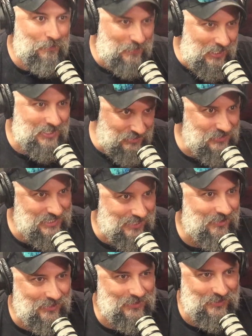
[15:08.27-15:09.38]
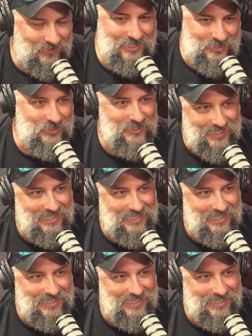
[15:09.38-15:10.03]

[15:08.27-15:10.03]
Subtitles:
imposters that are out there that do it.